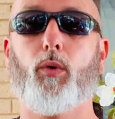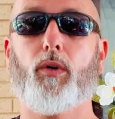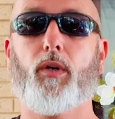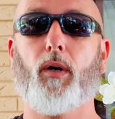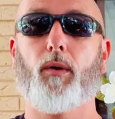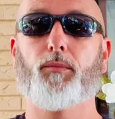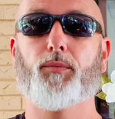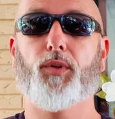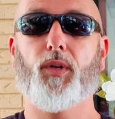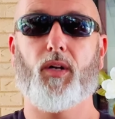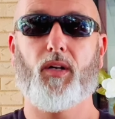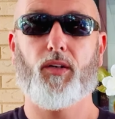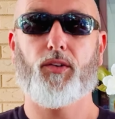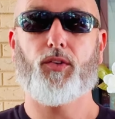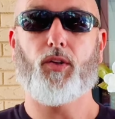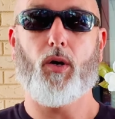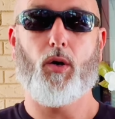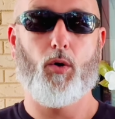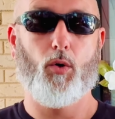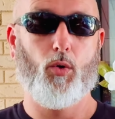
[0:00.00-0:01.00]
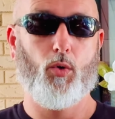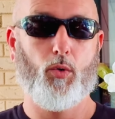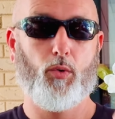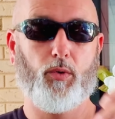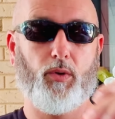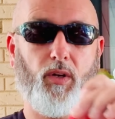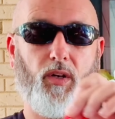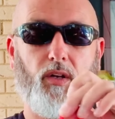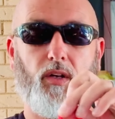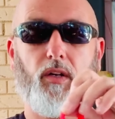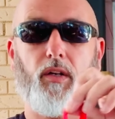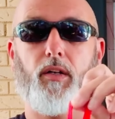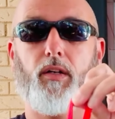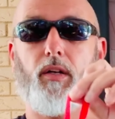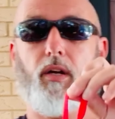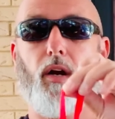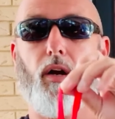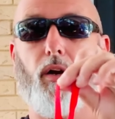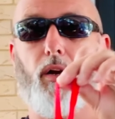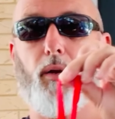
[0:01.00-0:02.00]
comes in its own
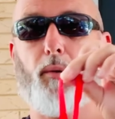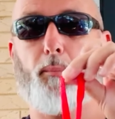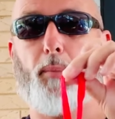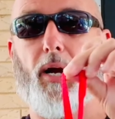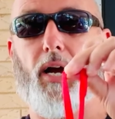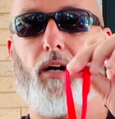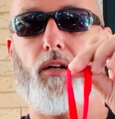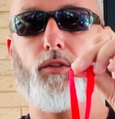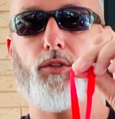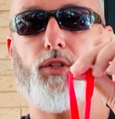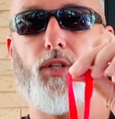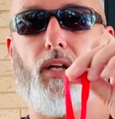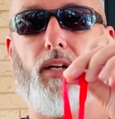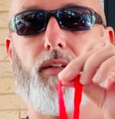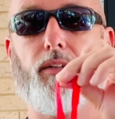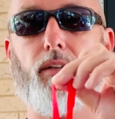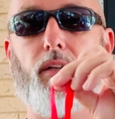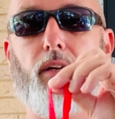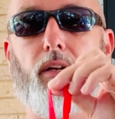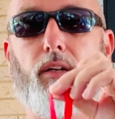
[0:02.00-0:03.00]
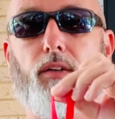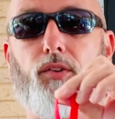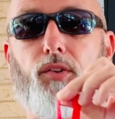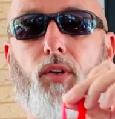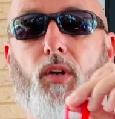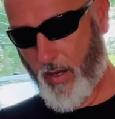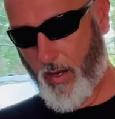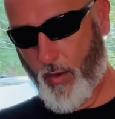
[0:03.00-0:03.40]
carrying pouch like this.